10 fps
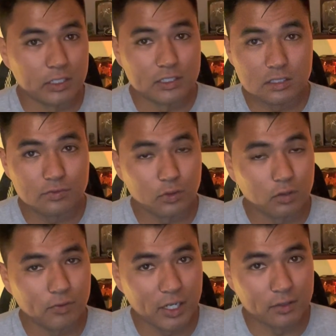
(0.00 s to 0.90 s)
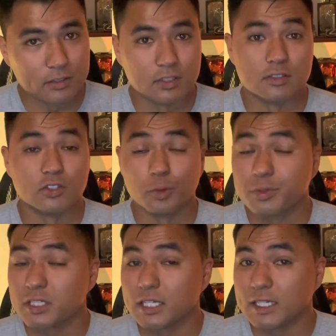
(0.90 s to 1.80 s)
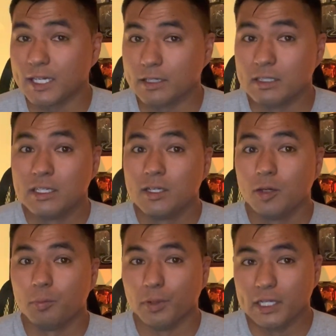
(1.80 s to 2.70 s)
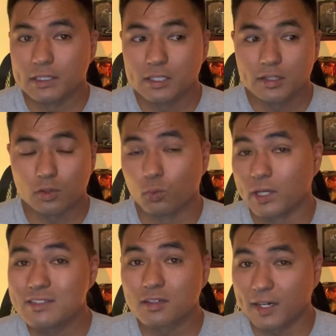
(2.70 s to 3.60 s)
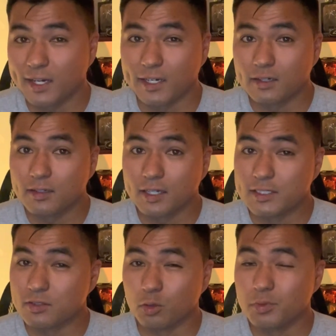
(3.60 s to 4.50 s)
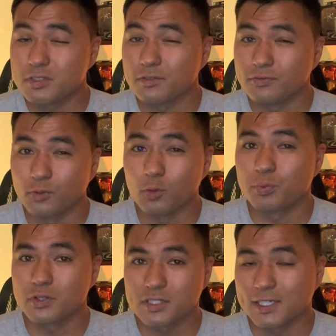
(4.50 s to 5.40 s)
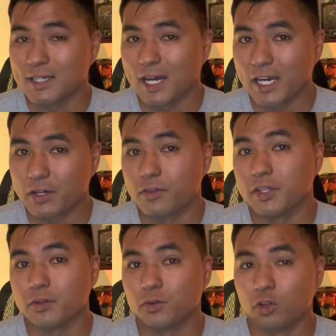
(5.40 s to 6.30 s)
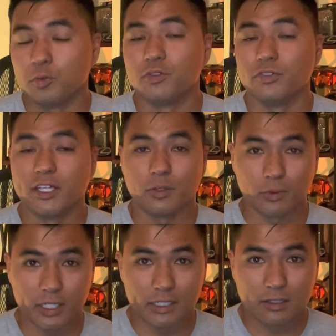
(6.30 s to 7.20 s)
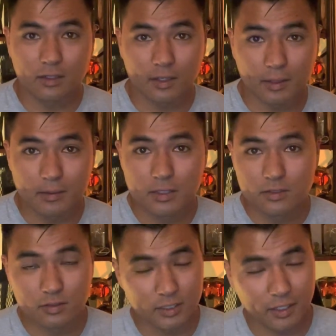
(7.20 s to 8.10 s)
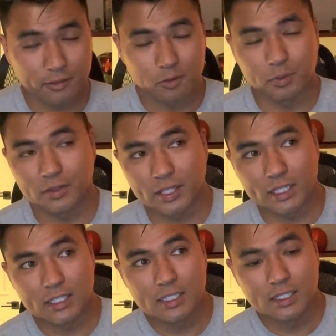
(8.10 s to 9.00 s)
This is for the veterans. This is 0% down, but the rates are higher. It's almost a full percent higher than your normal VA rate. Okay, so you got to think about that.